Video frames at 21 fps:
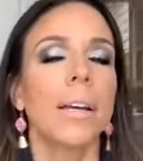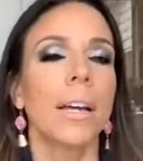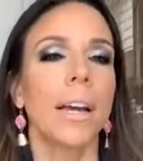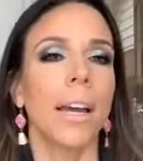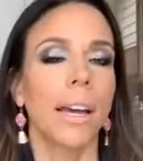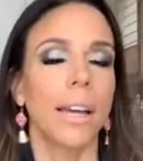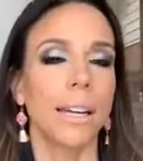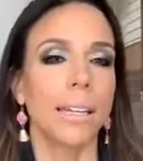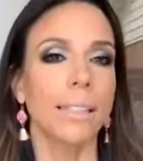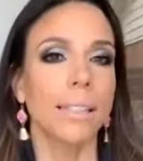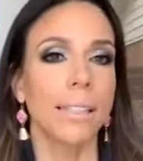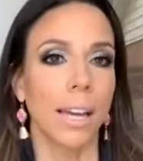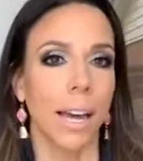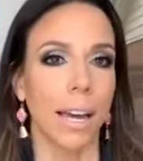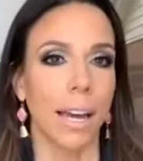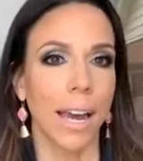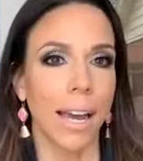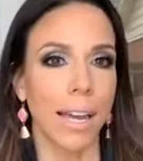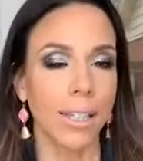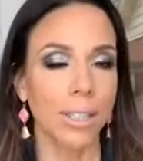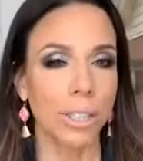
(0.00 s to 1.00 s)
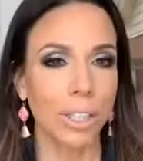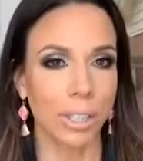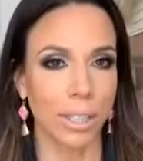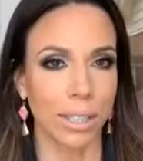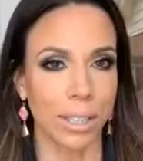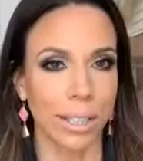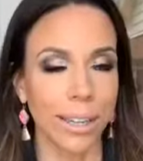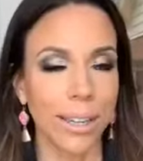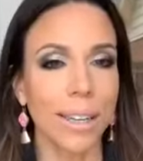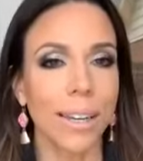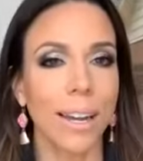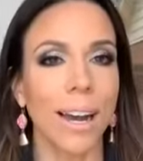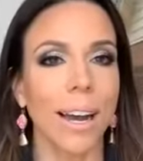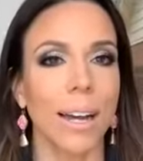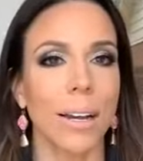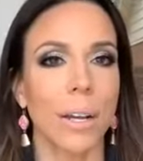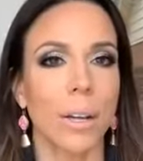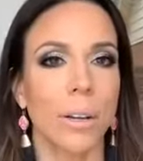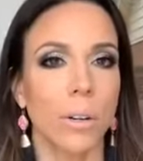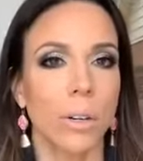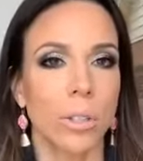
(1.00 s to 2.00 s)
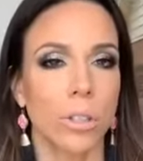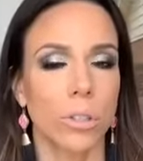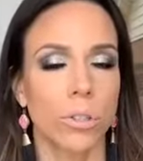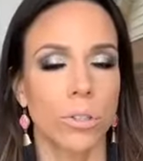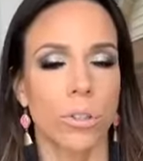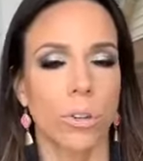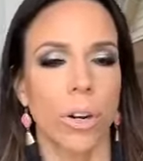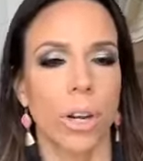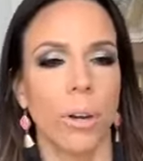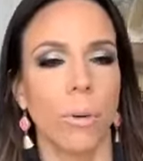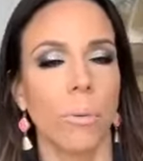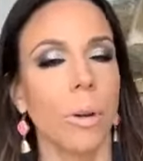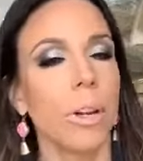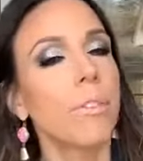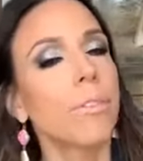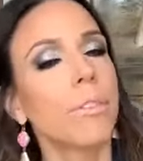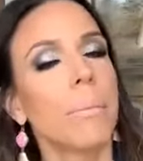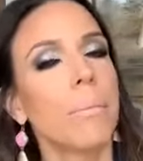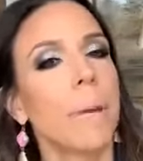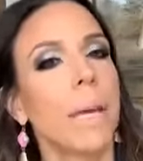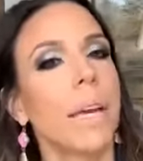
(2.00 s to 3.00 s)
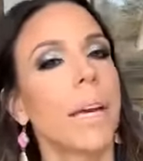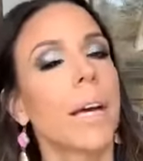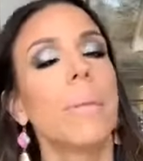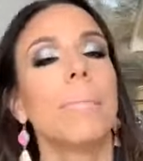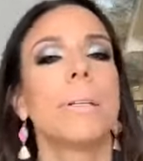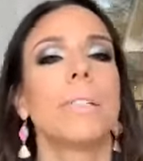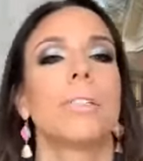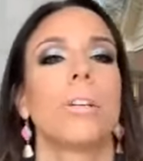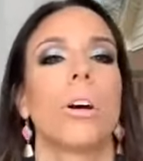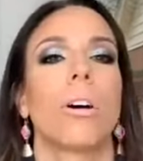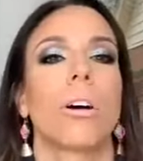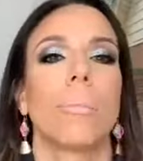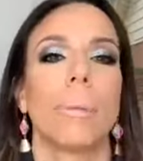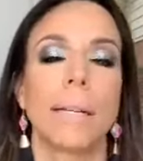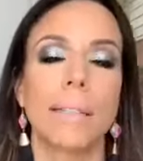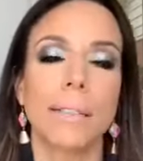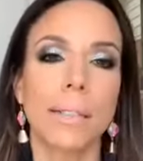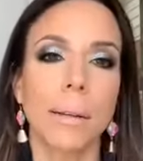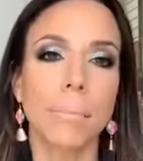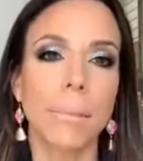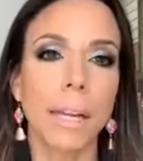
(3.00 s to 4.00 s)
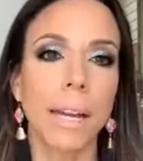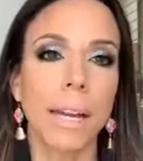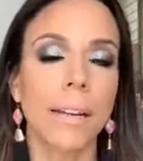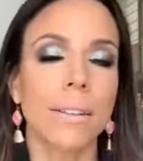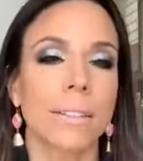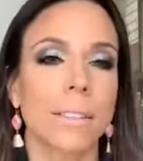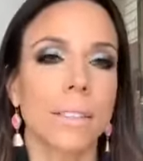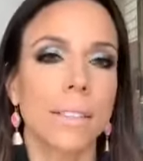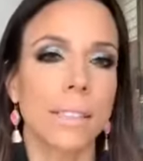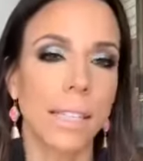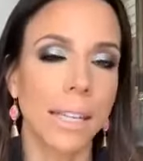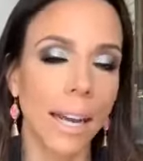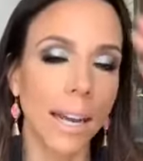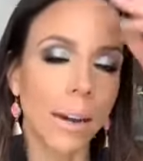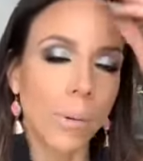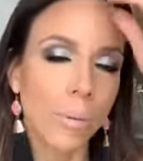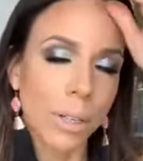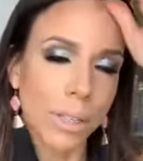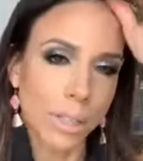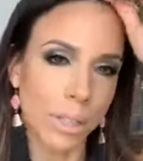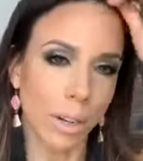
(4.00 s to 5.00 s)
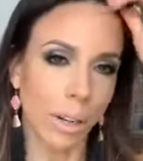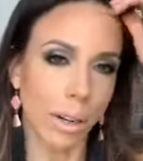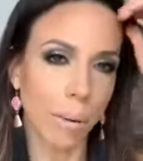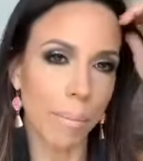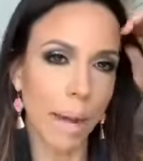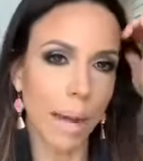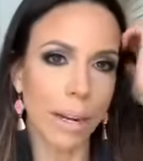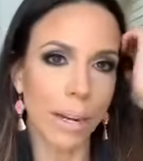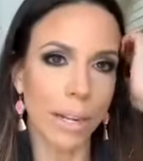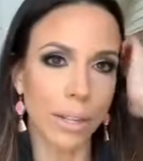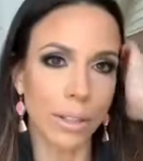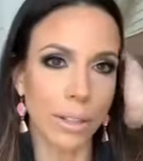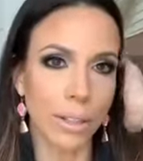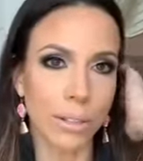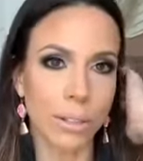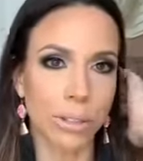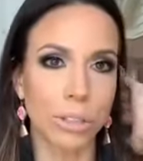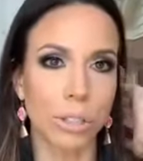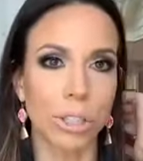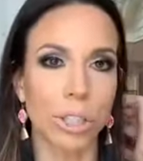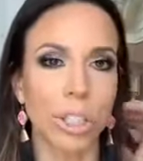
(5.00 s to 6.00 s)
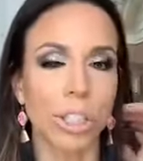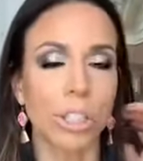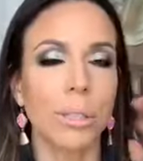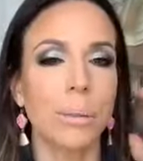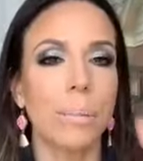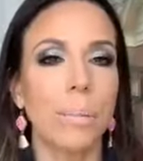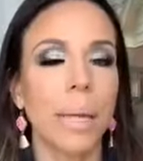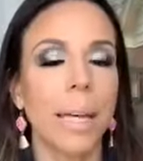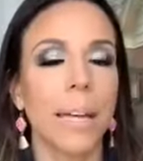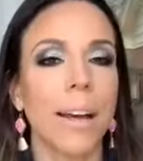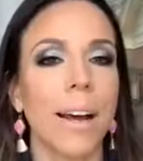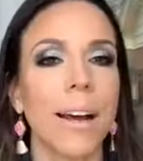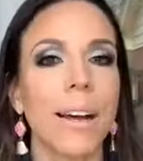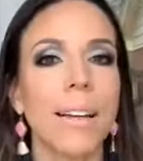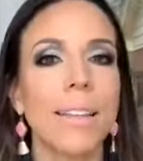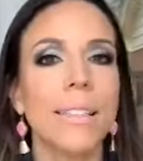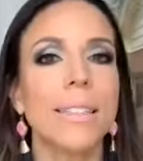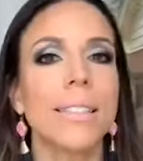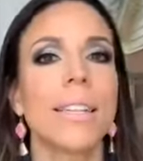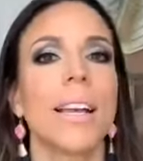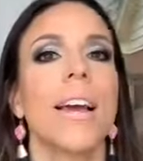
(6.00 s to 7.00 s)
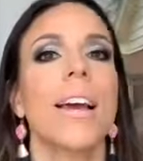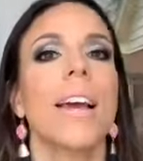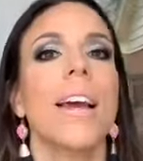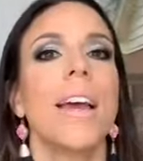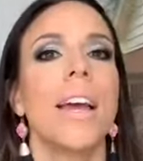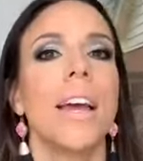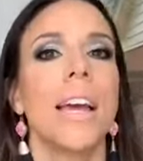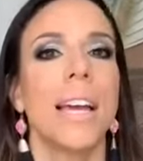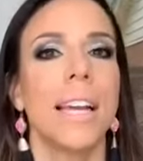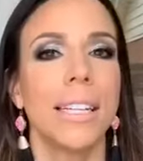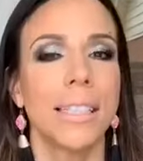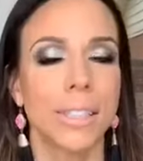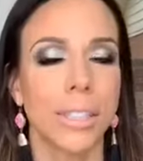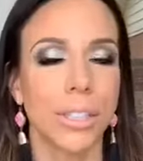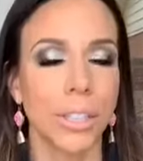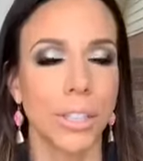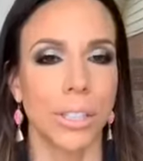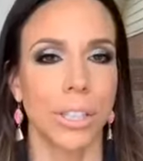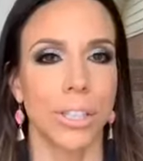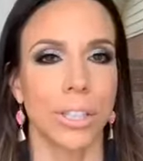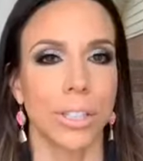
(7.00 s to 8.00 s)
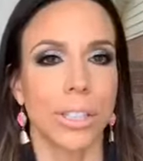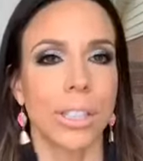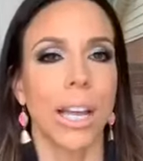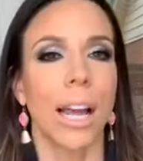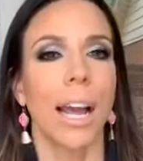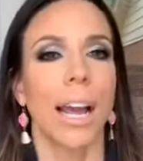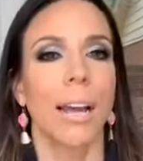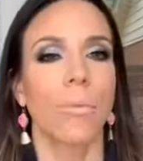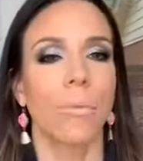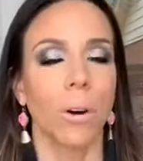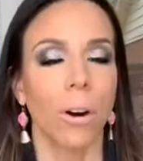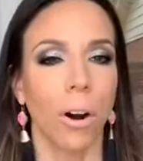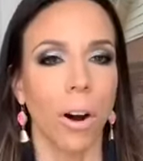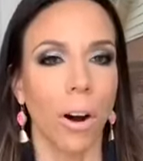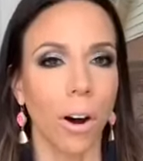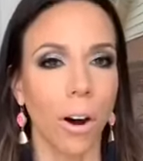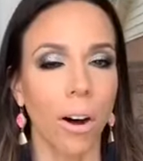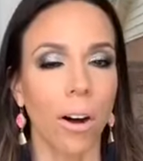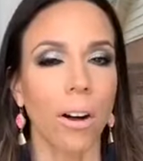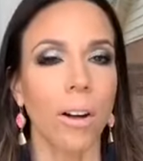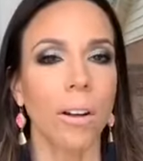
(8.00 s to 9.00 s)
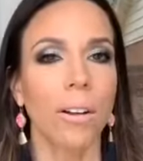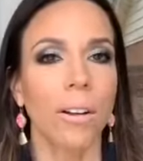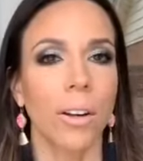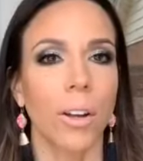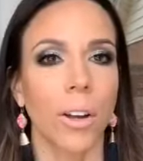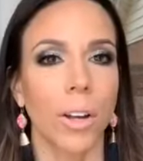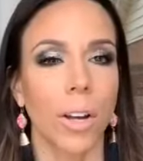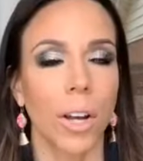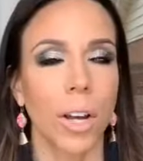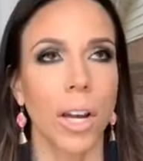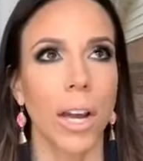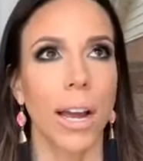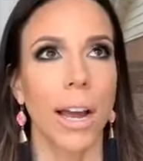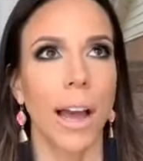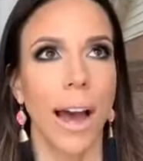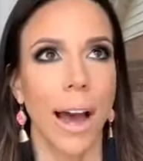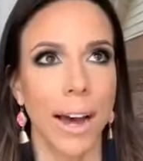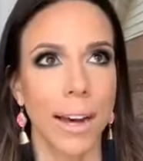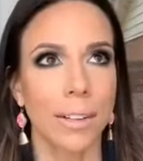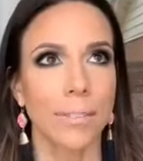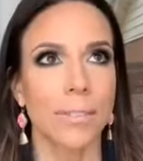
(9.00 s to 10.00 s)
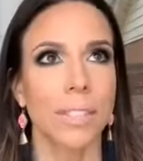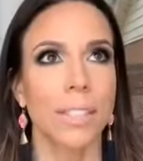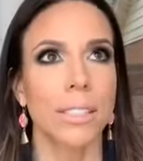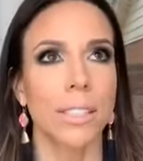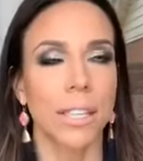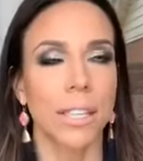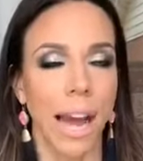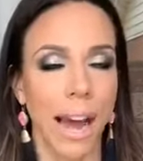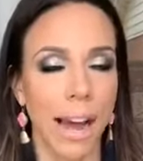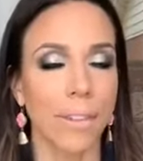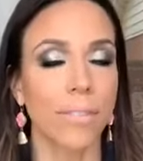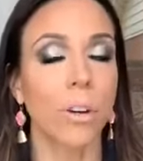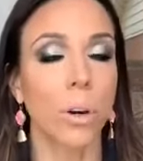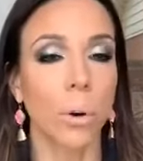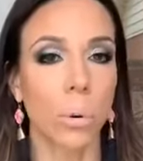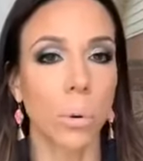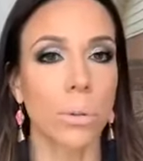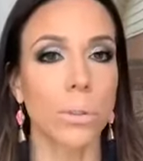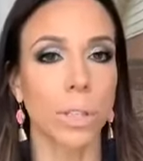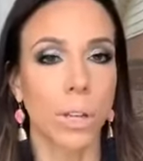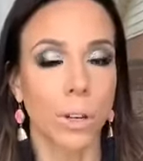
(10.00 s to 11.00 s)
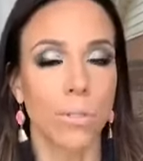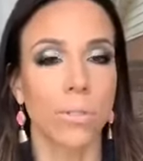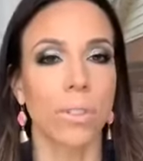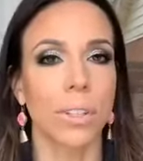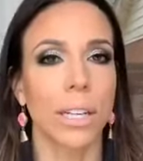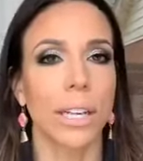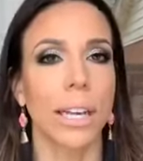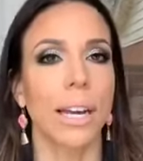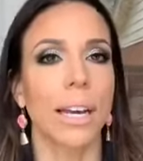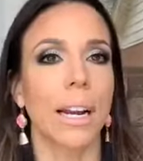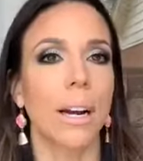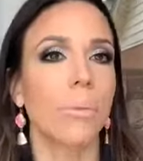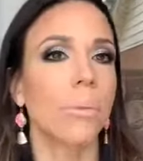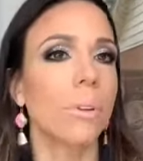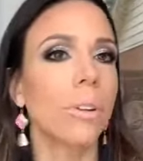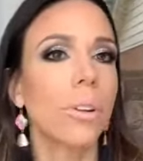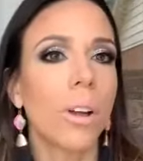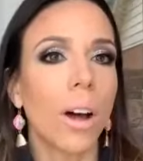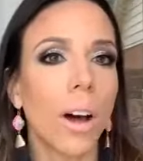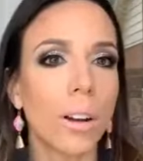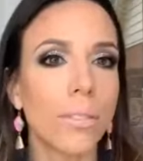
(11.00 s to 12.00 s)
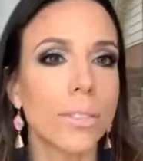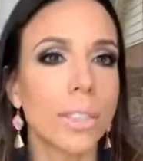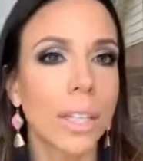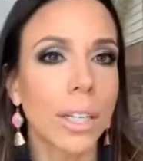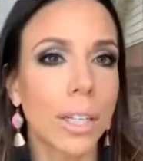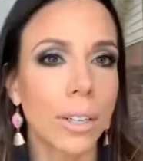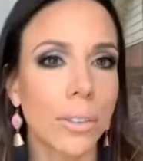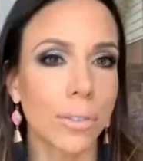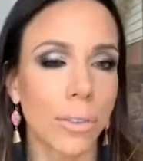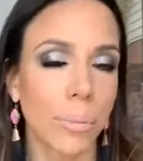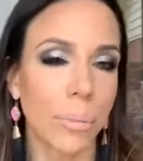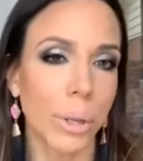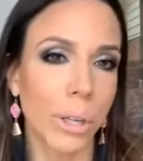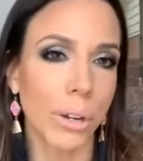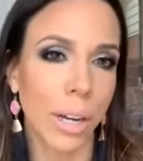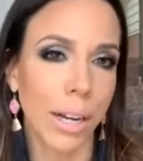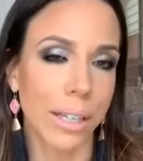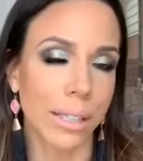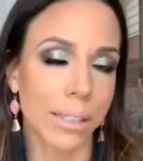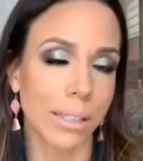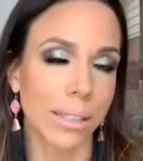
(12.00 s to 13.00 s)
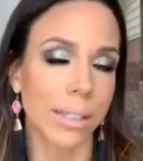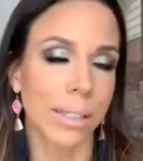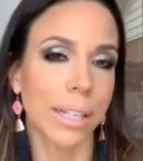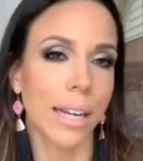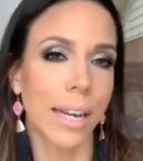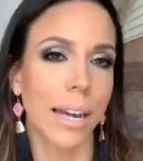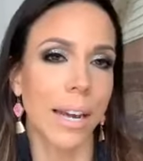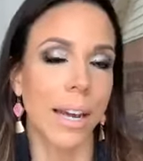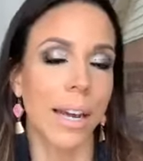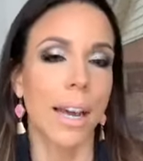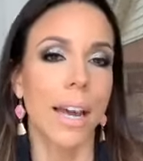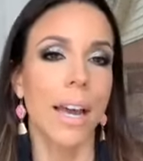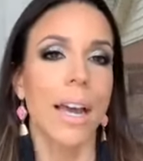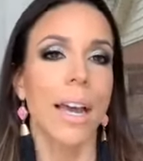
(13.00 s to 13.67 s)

And occasionally I stray away from makeup and talk about something else. And today I want to talk about health and nutrition, because it's New Year's and we're all have goals, hopefully. And I would love to hear from you guys today.